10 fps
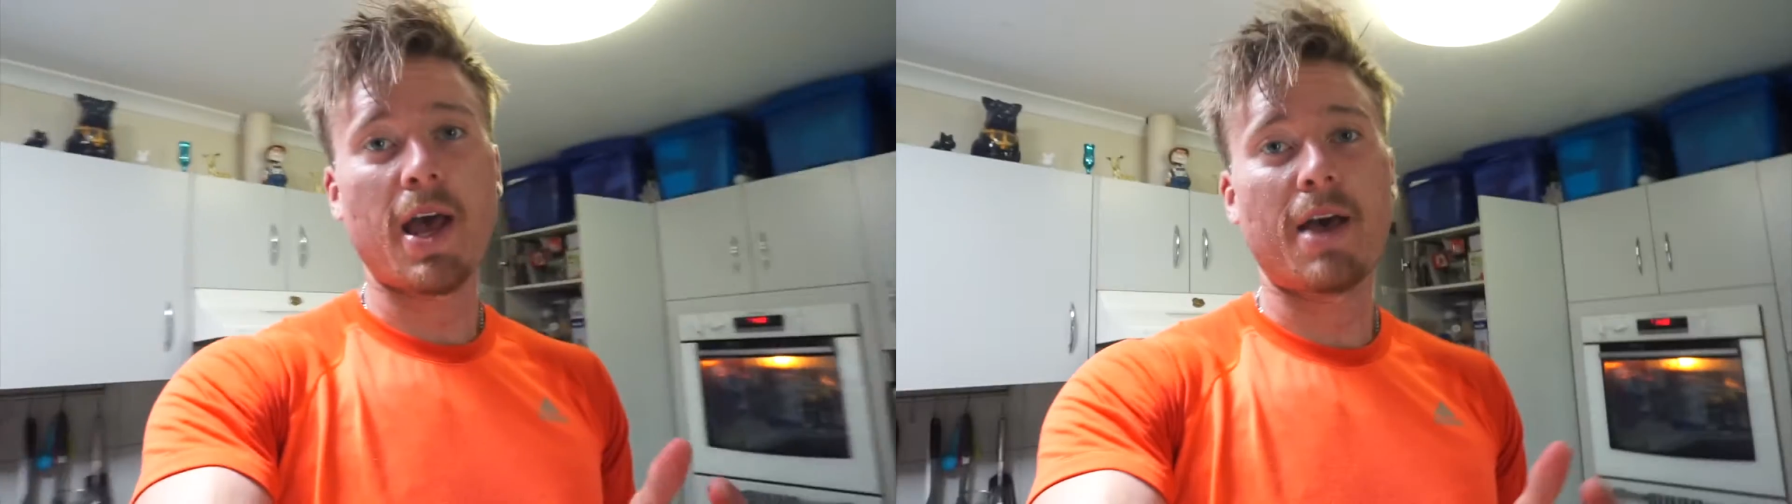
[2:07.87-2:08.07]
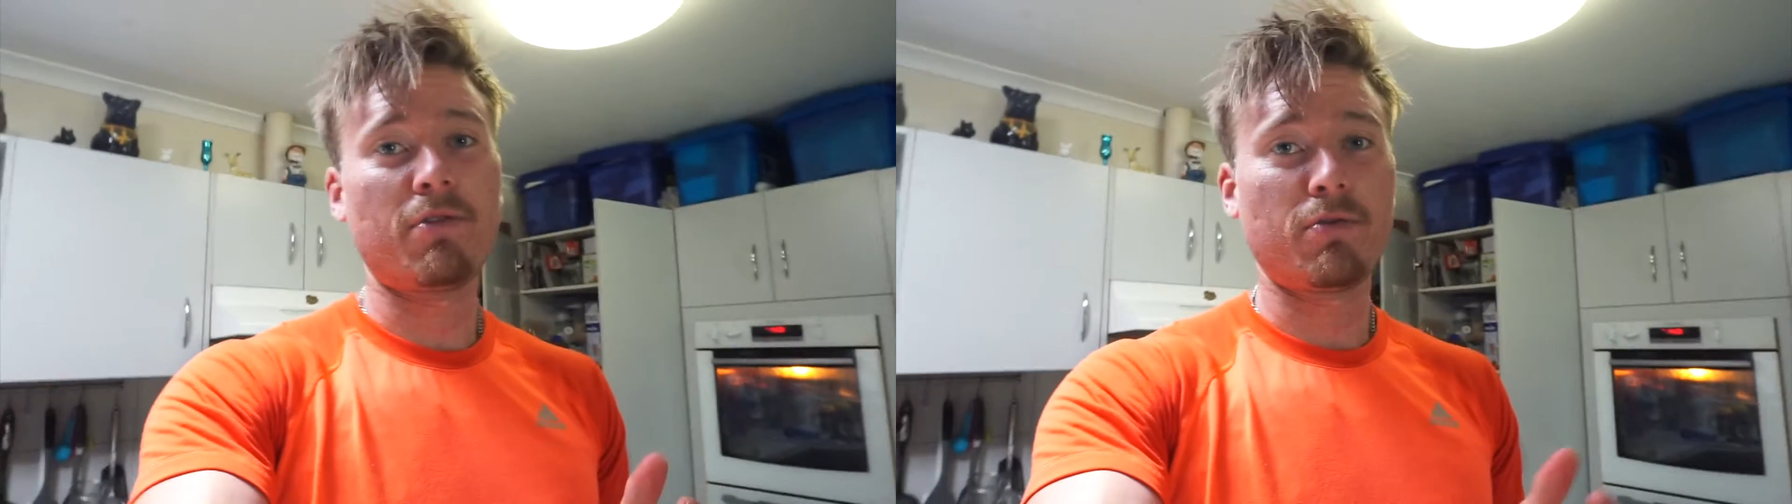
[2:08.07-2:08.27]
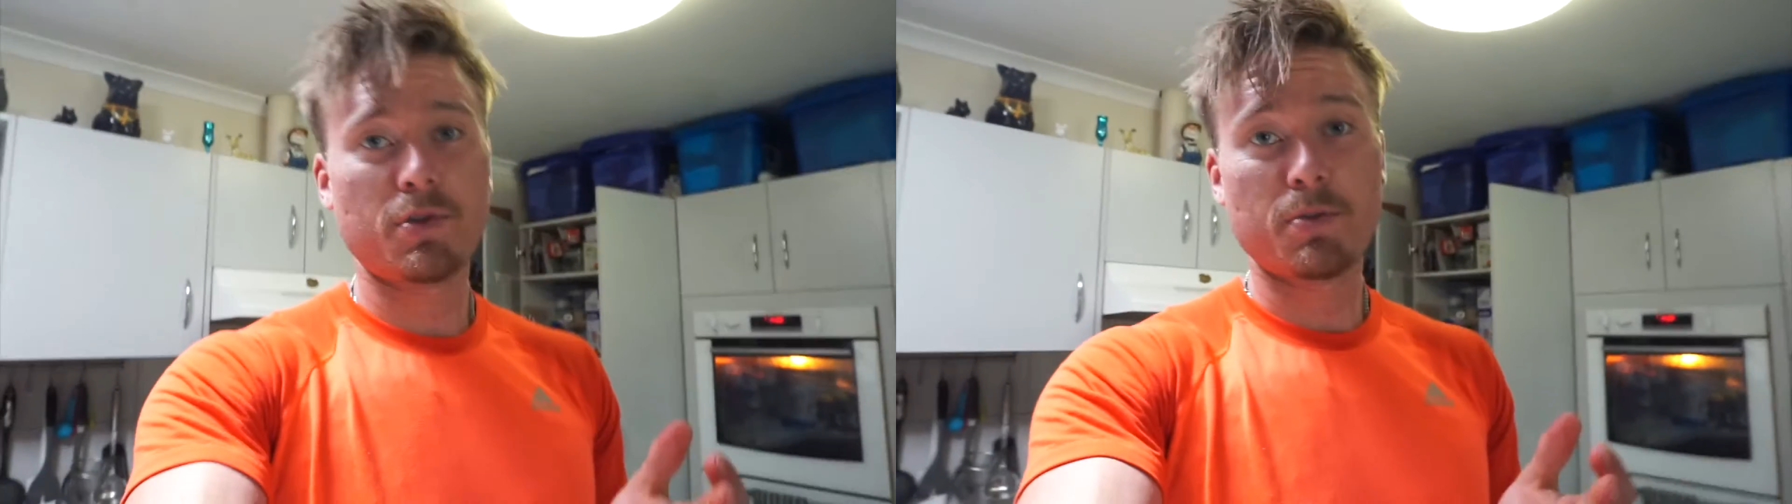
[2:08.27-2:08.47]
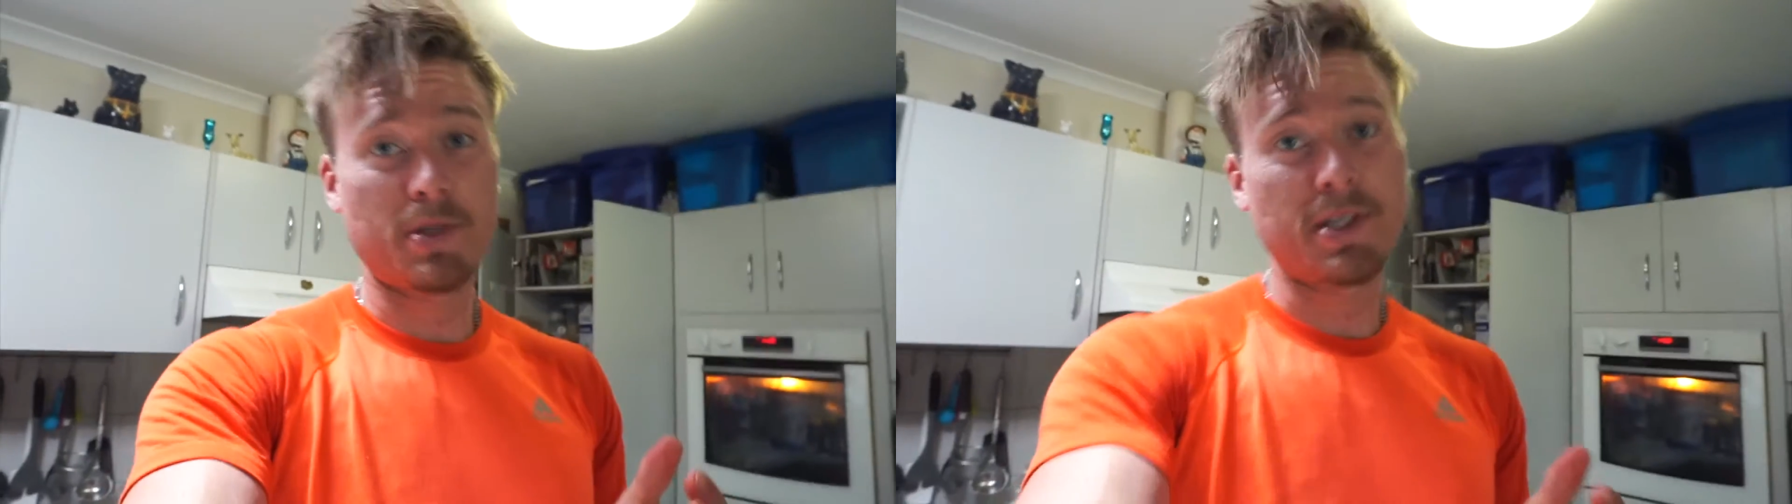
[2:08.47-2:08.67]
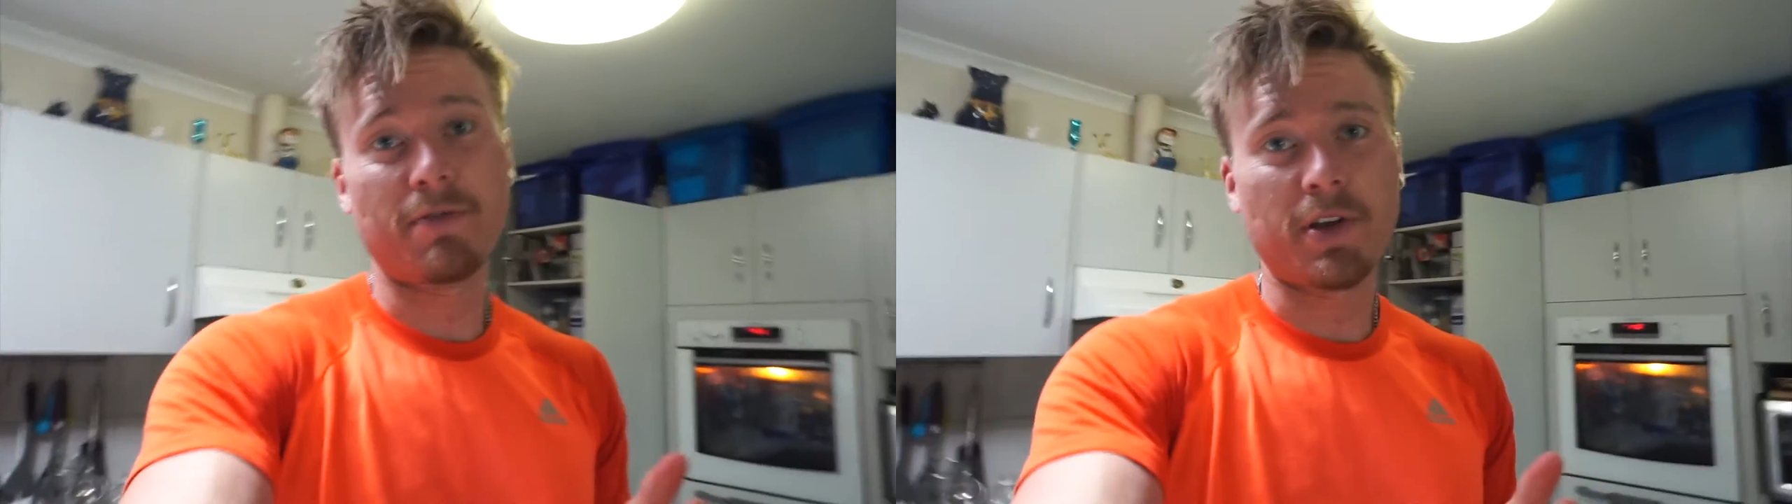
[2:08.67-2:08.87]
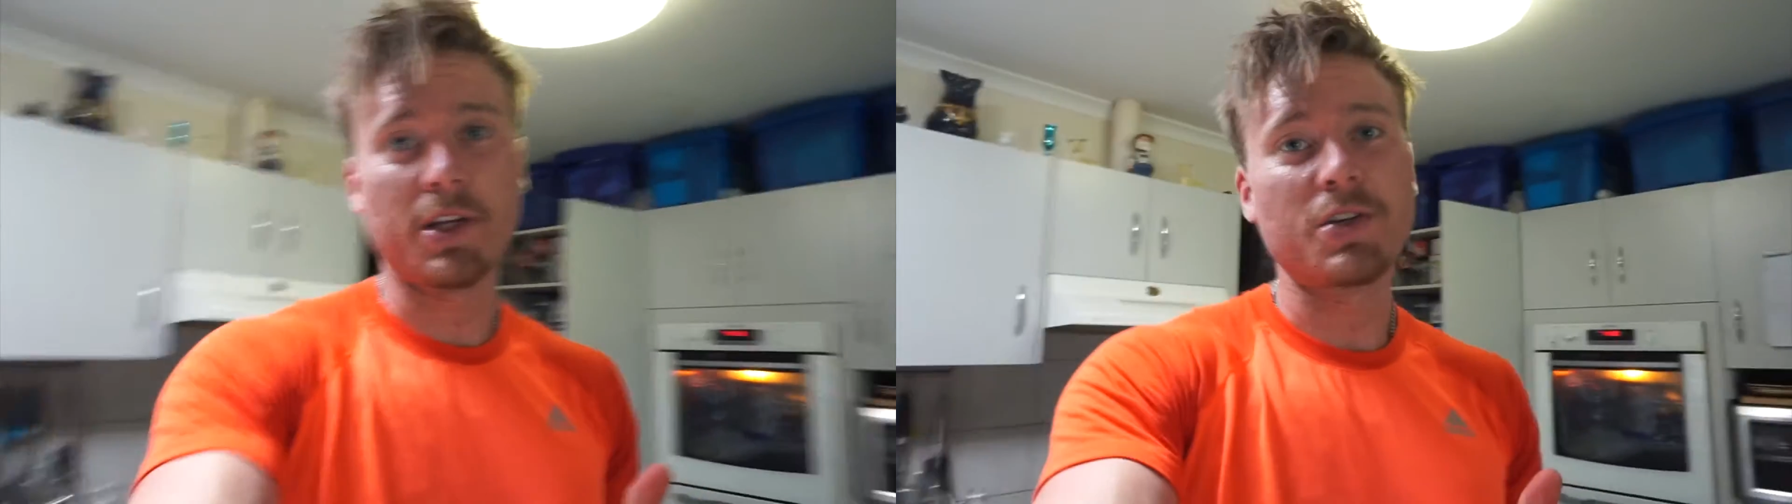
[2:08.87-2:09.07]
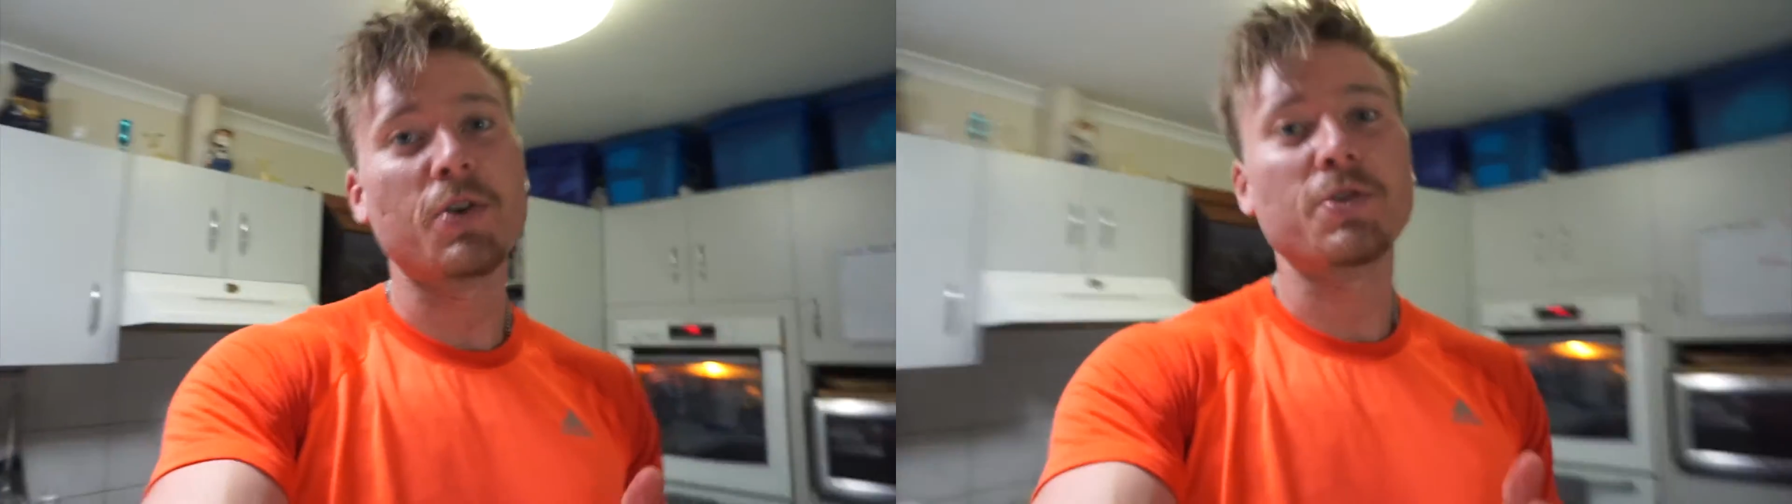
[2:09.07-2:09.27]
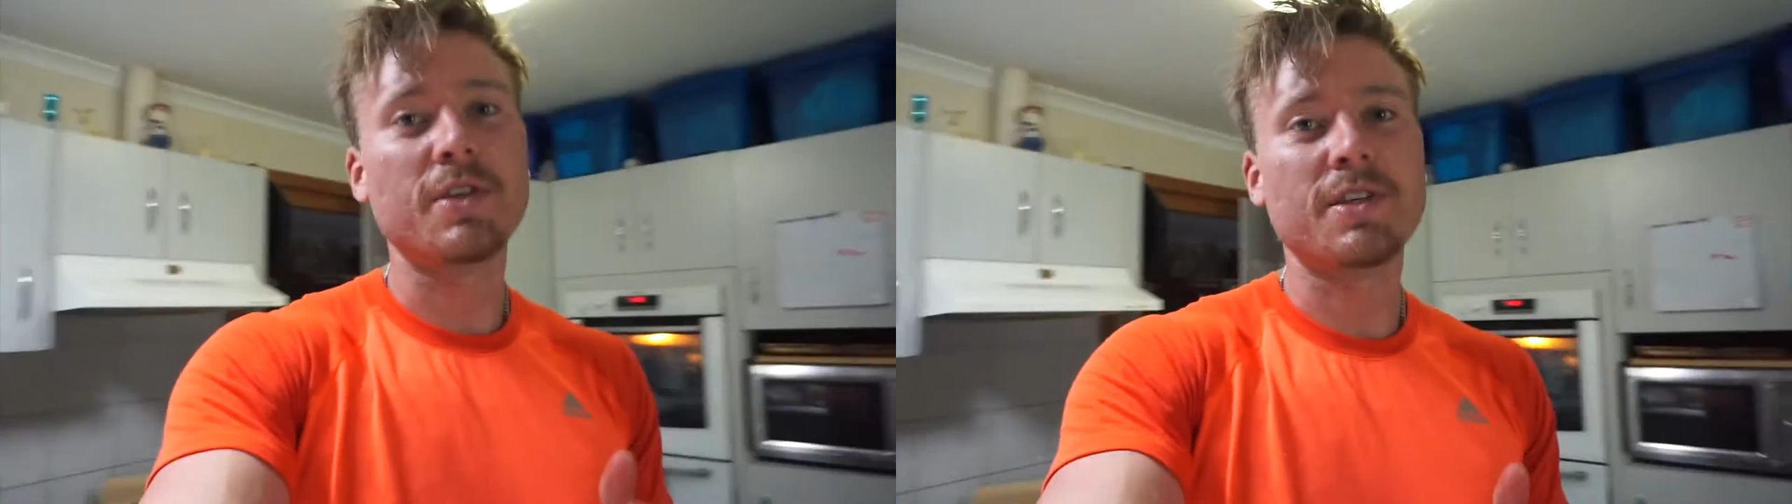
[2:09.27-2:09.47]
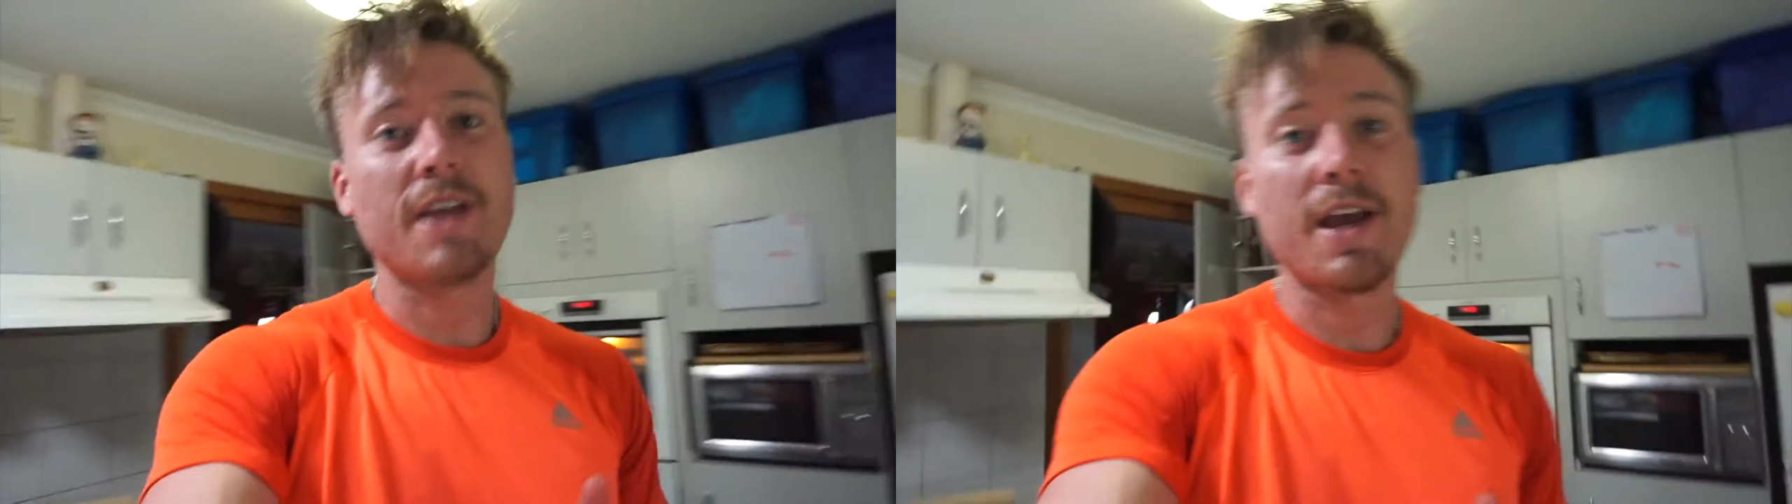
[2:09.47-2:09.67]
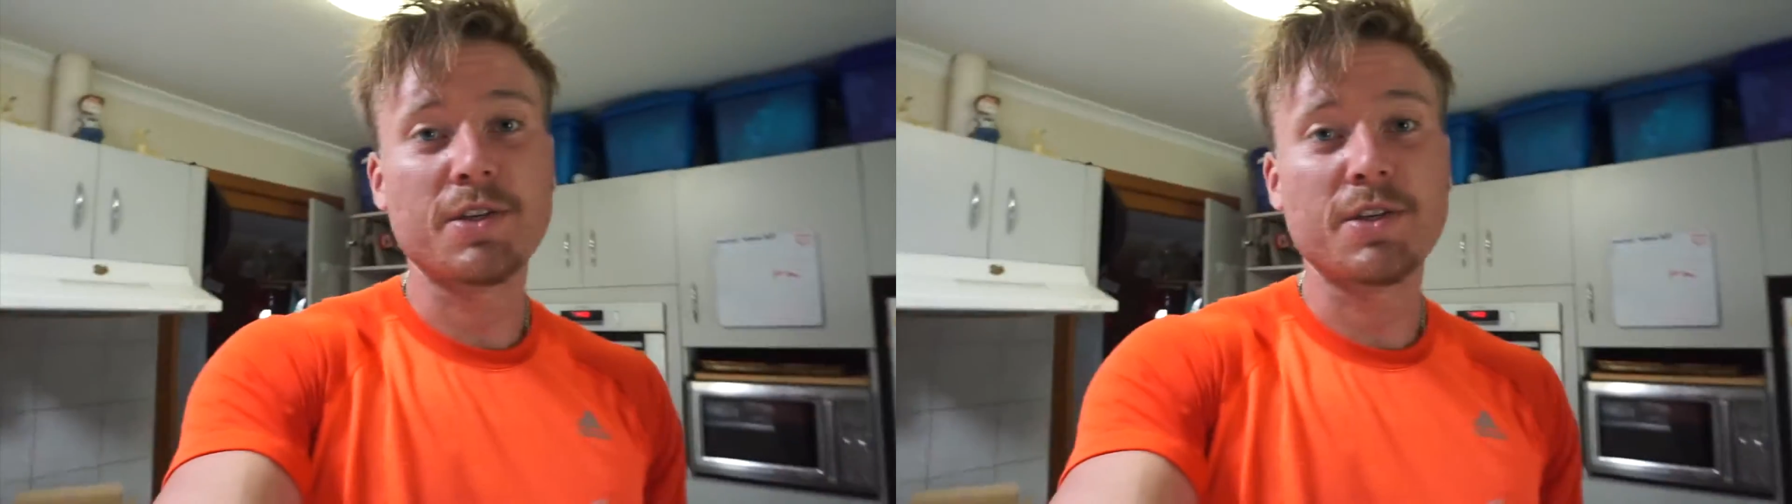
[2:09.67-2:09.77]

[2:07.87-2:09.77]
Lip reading: I haven't specifically chose this day,